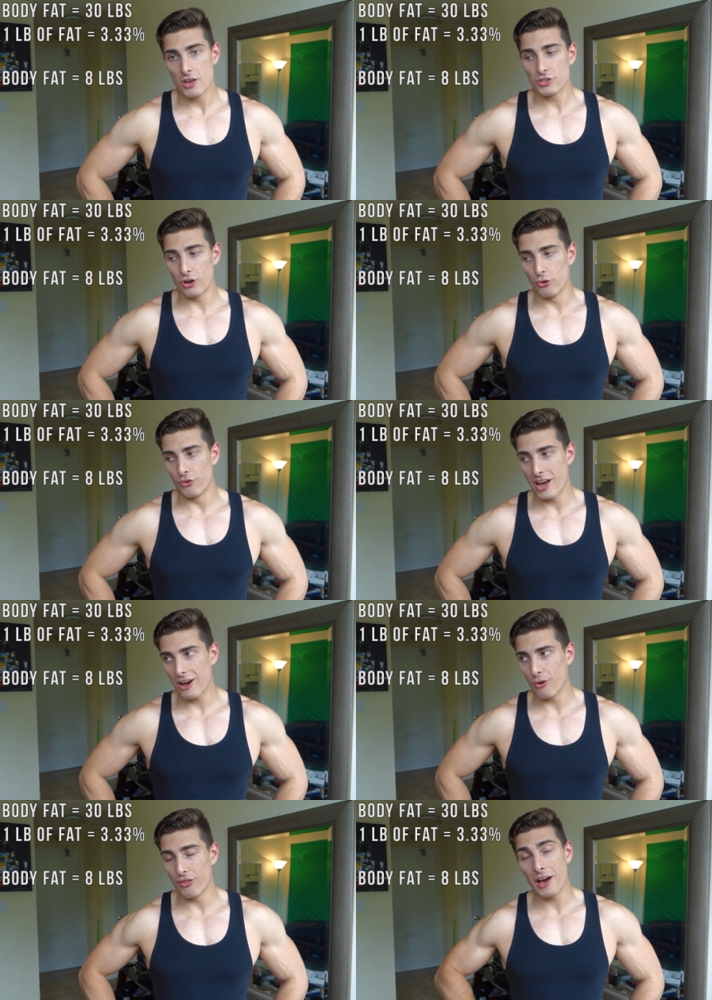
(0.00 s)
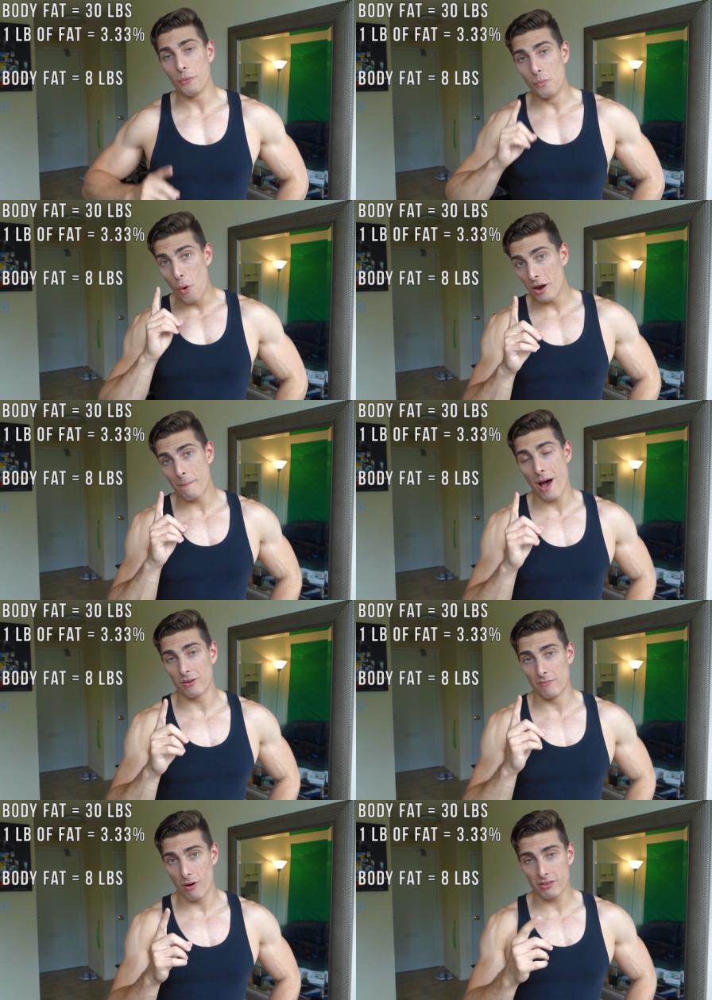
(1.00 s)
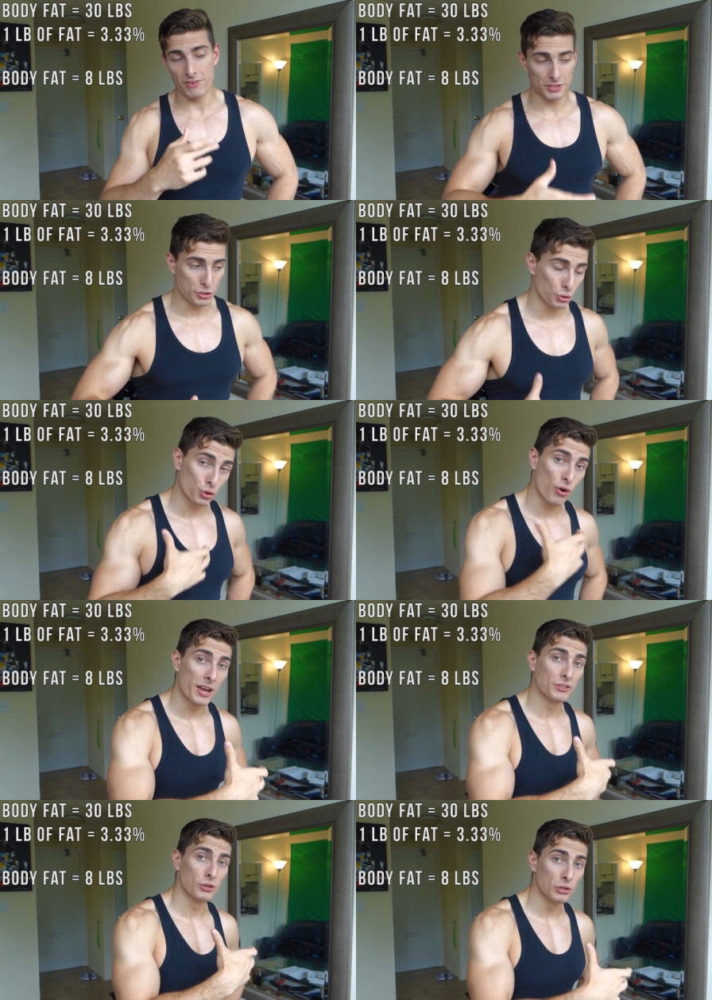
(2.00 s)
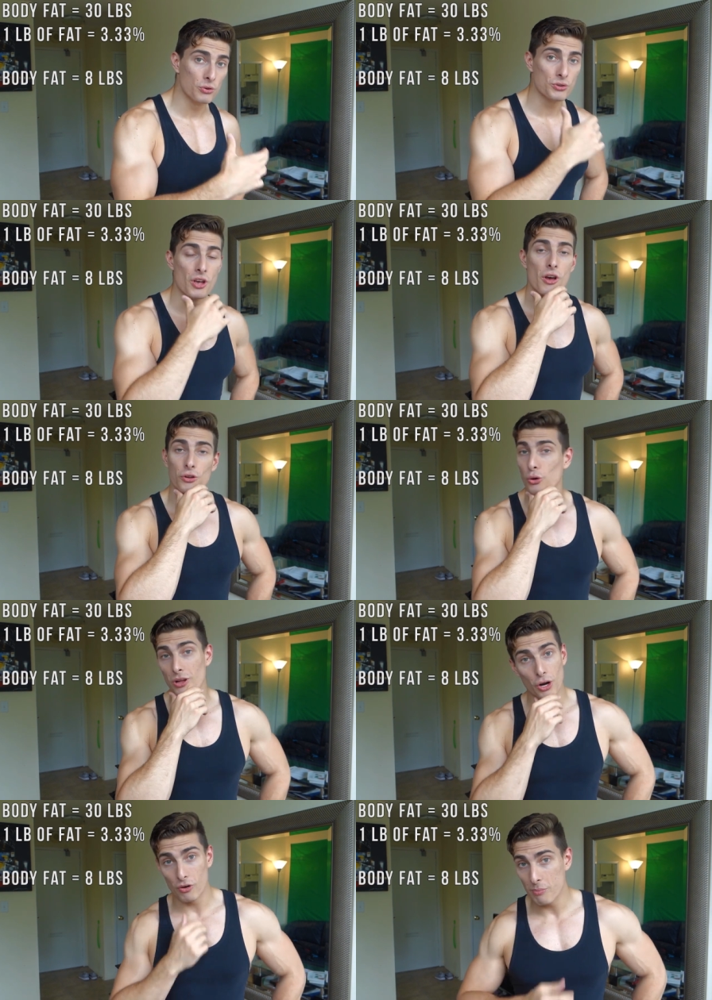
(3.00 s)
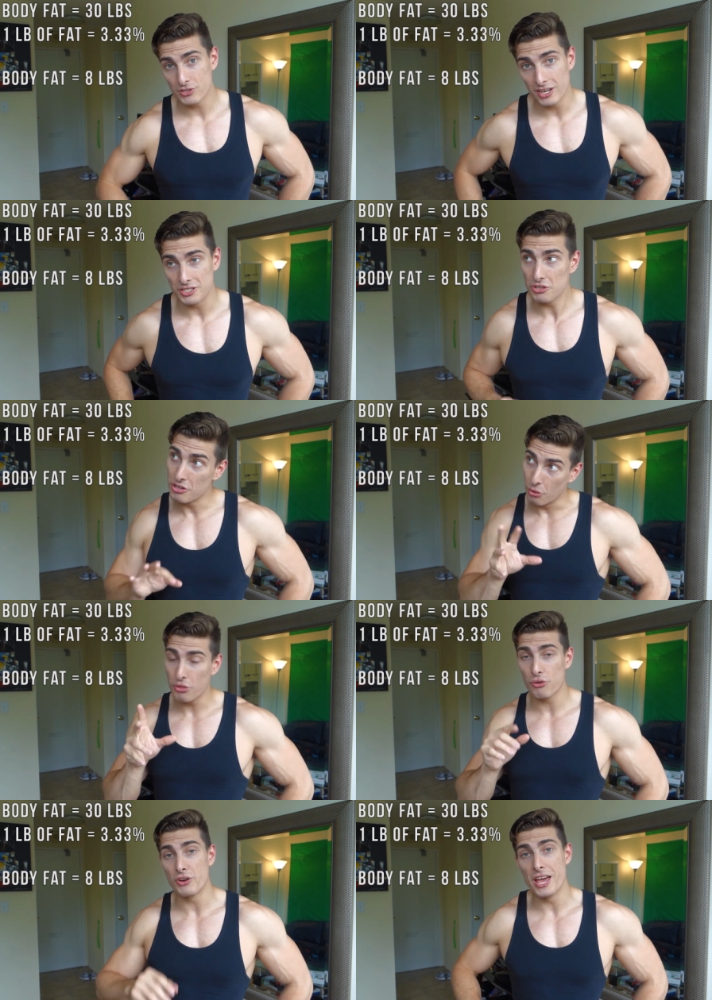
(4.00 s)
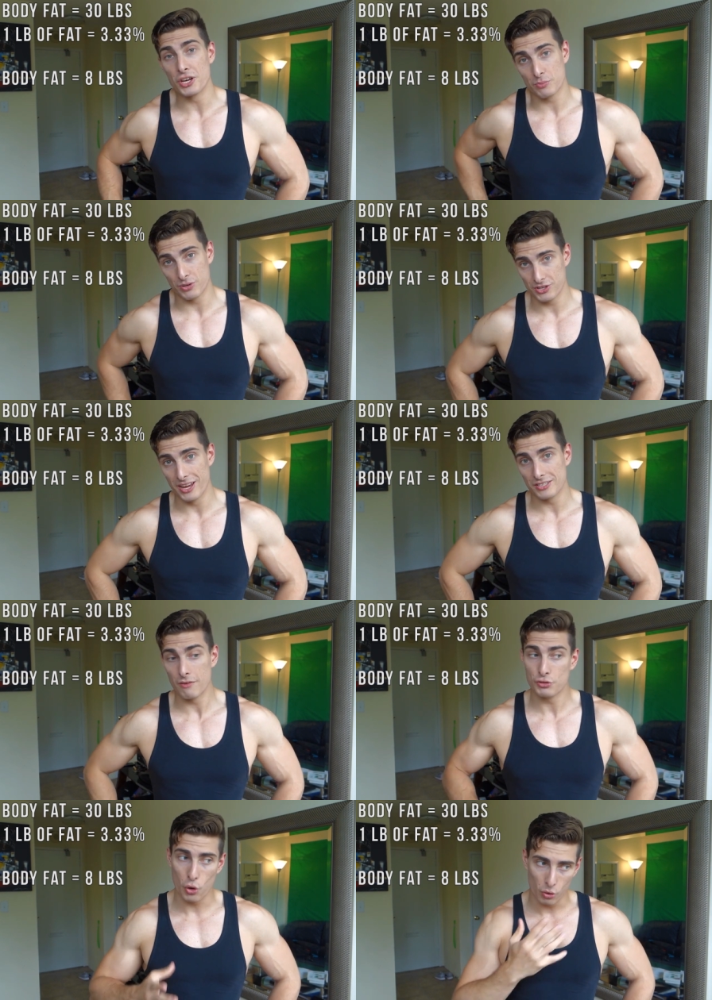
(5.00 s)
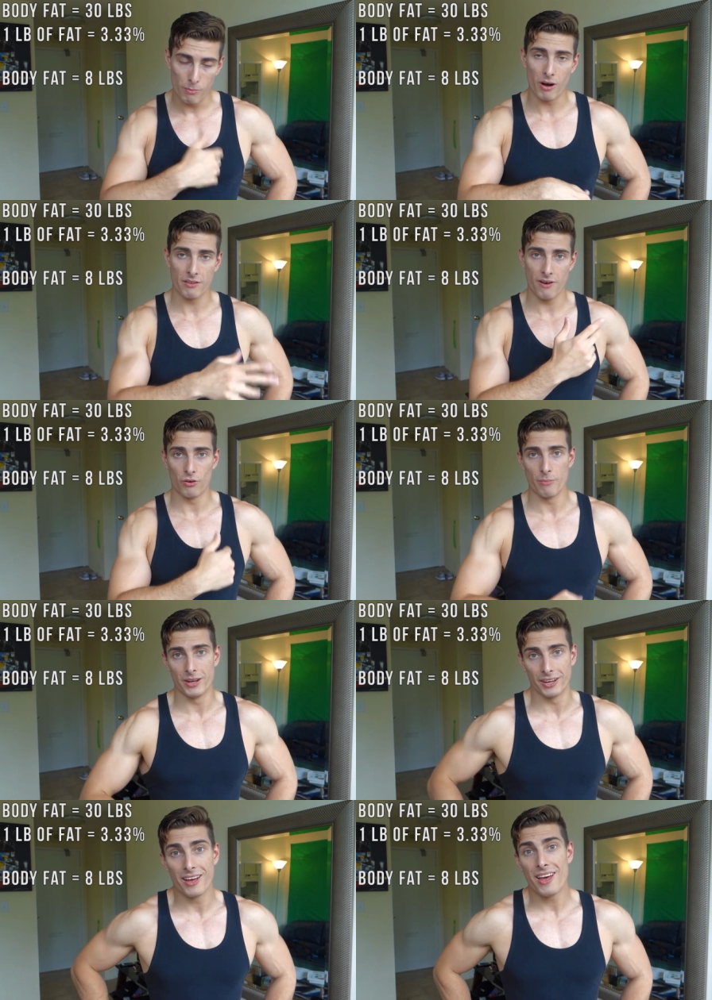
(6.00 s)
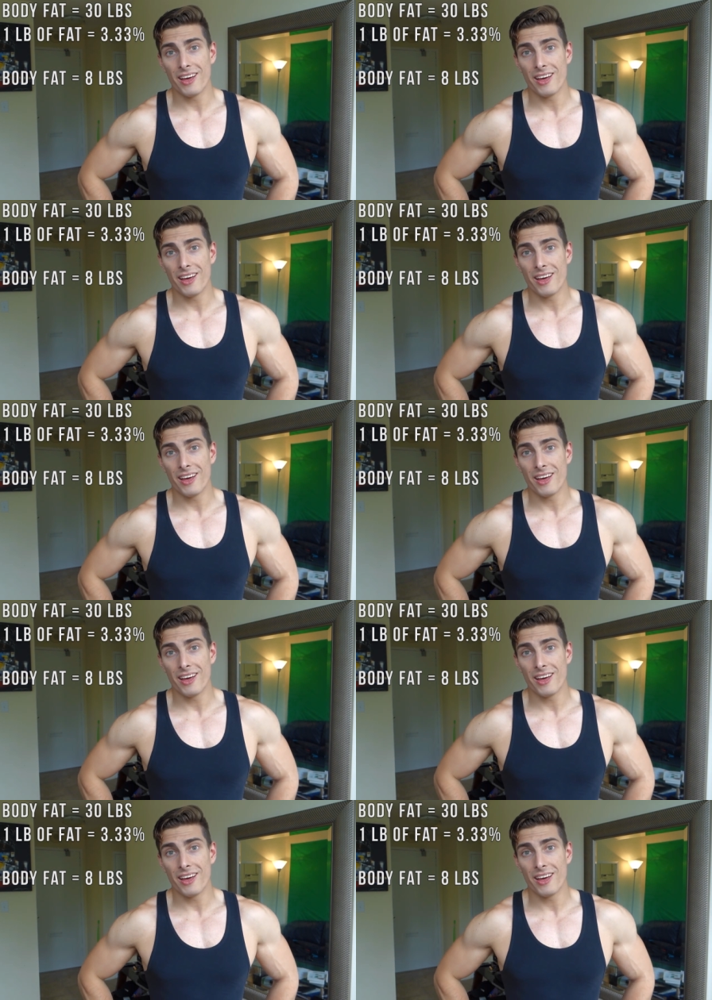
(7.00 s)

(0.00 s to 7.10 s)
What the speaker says: So now that 1 pound of body fat that you're trying to lose no longer represents, 3-ish% of total body fat remaining.